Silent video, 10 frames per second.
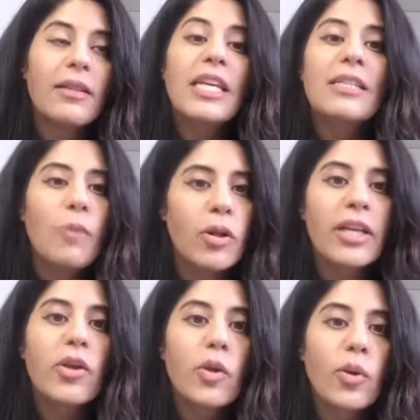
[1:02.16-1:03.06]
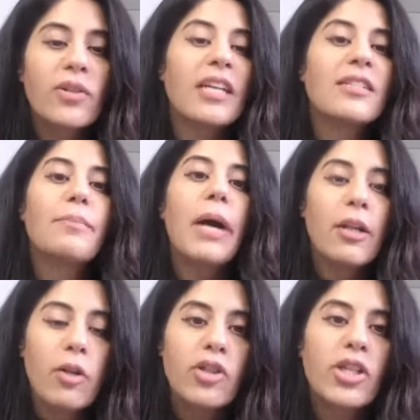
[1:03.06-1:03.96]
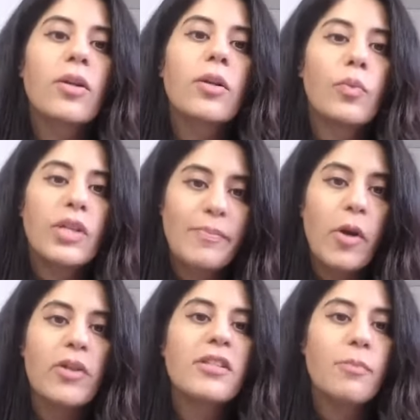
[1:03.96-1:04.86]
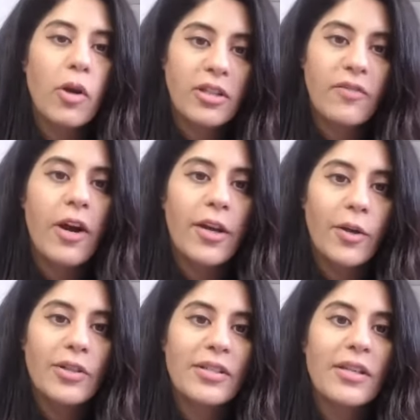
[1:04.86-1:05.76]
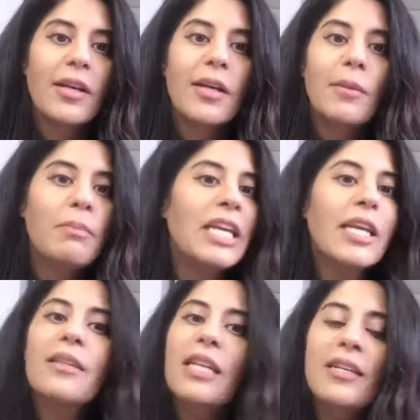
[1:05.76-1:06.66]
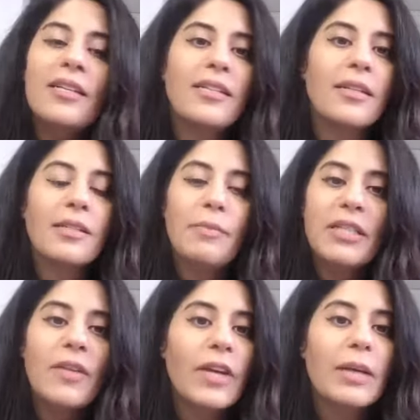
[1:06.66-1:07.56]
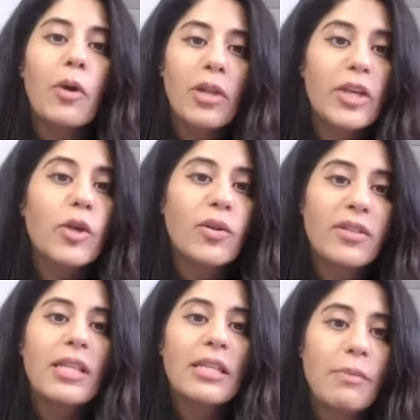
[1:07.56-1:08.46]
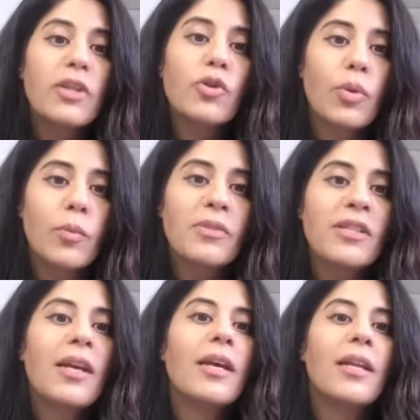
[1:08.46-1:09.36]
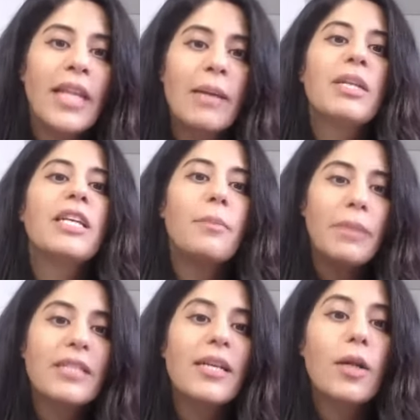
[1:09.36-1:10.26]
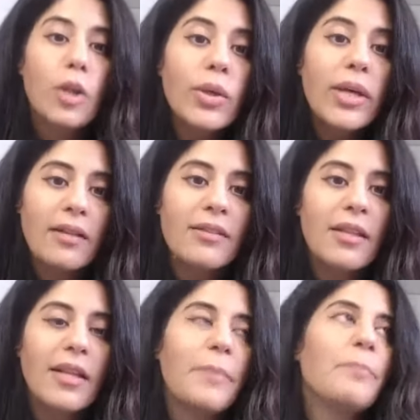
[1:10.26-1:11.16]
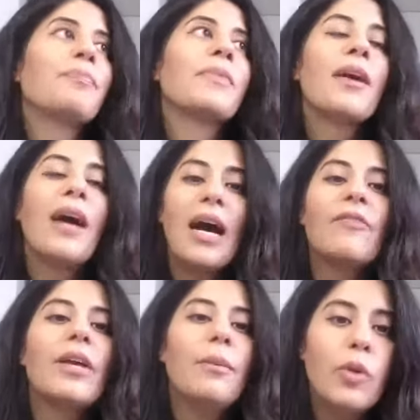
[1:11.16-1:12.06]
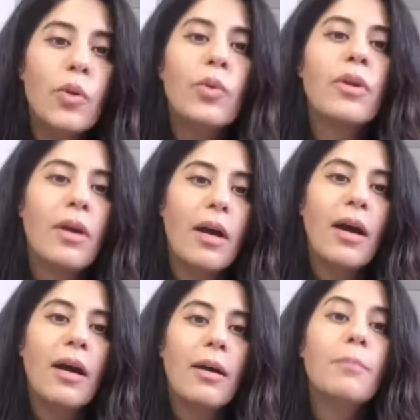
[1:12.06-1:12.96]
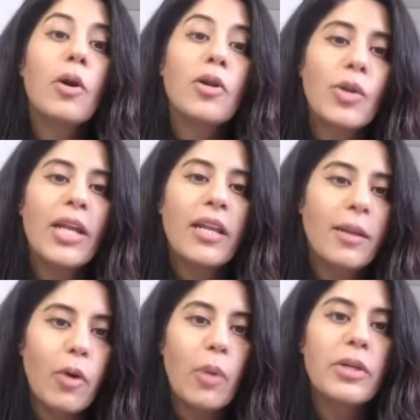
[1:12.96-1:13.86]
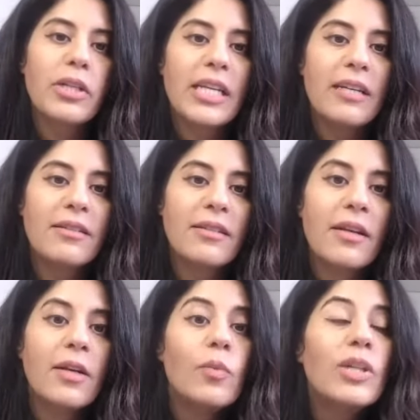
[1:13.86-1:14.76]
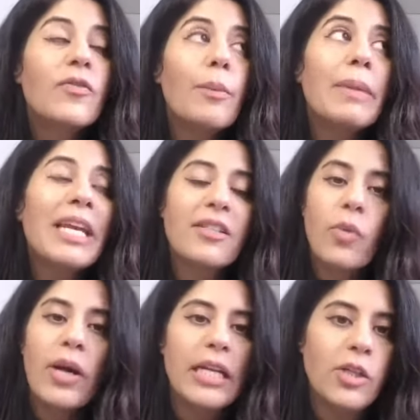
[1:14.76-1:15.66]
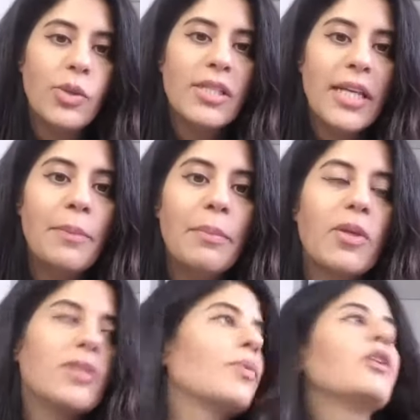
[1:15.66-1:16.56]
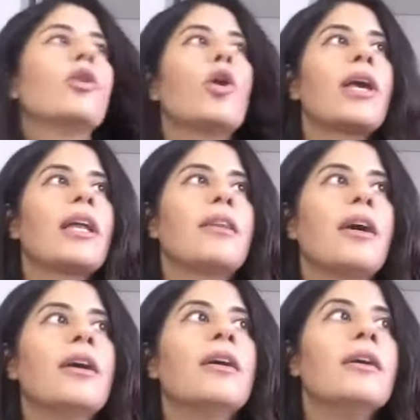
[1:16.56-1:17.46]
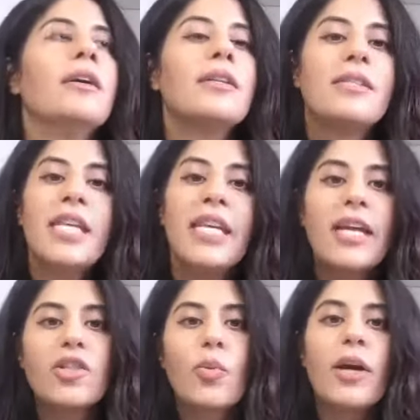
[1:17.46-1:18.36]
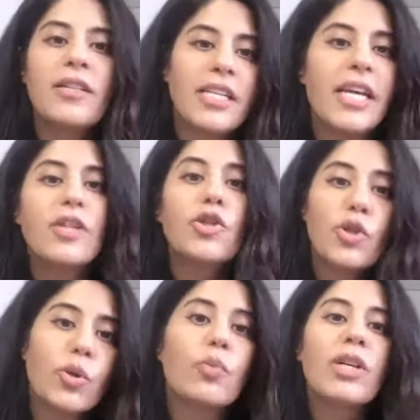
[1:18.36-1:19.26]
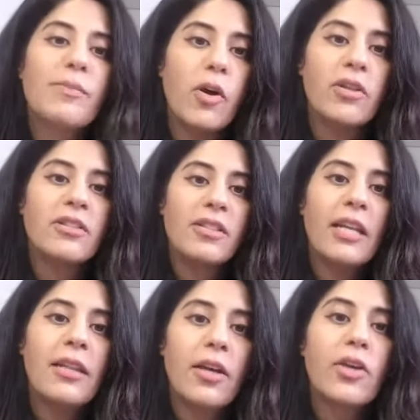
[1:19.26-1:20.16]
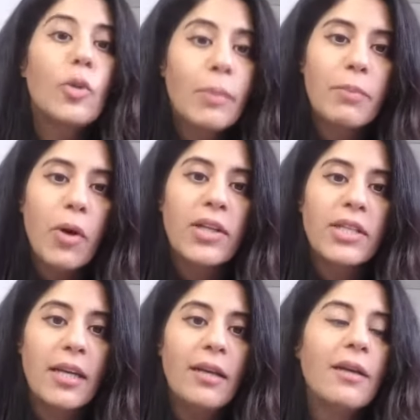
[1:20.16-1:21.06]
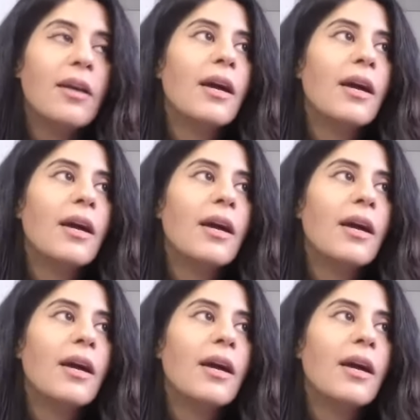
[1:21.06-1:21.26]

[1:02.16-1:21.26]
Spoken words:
these molecules as biological response modifiers, meaning these specific molecules in these mushrooms, namely the beta-glucans in them, have immune modulating properties, which for me is quite interesting, because when you look at the Th1, Th2 response in the human body,